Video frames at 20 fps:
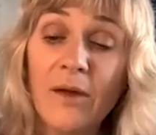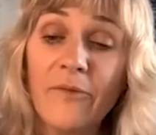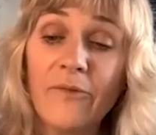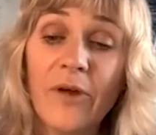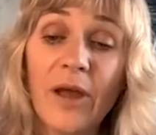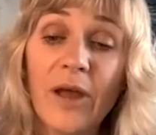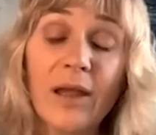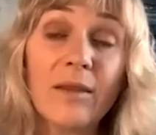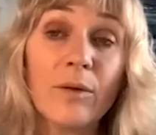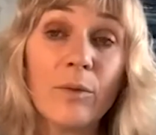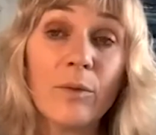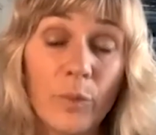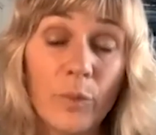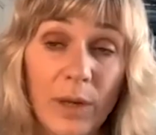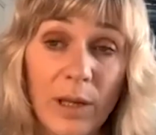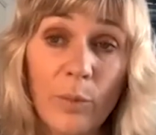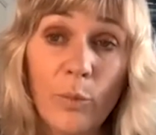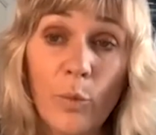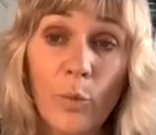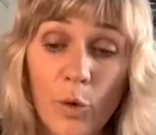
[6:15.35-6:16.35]
found that
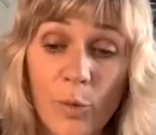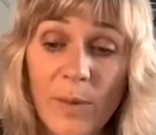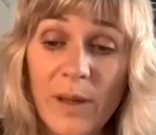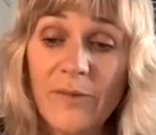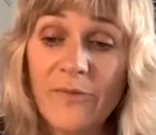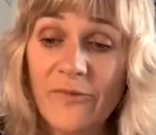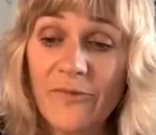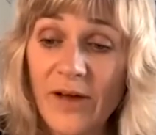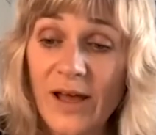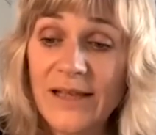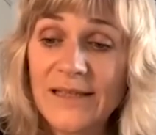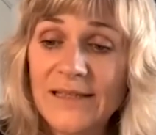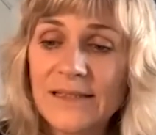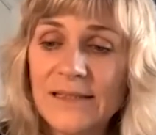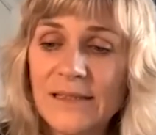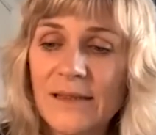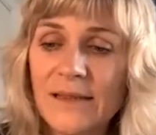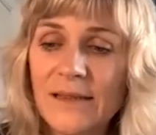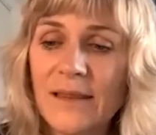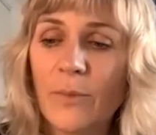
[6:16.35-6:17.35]
we're warming
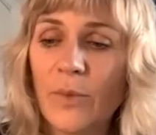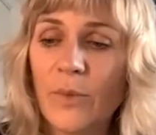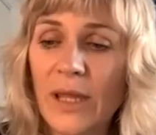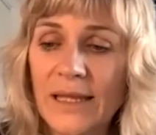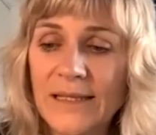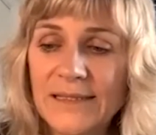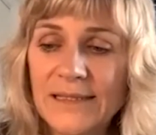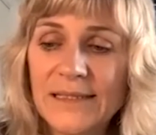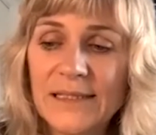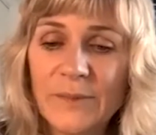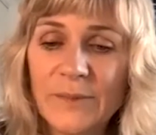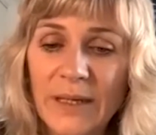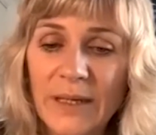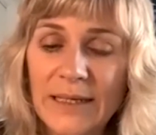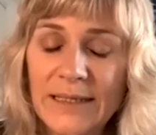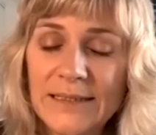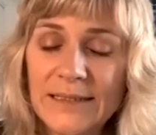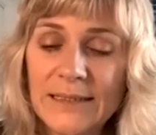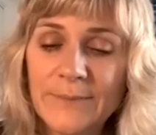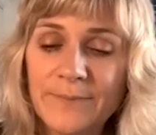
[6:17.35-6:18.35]
faster than we
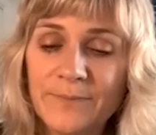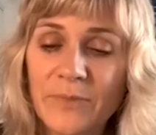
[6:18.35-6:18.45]
anticipated,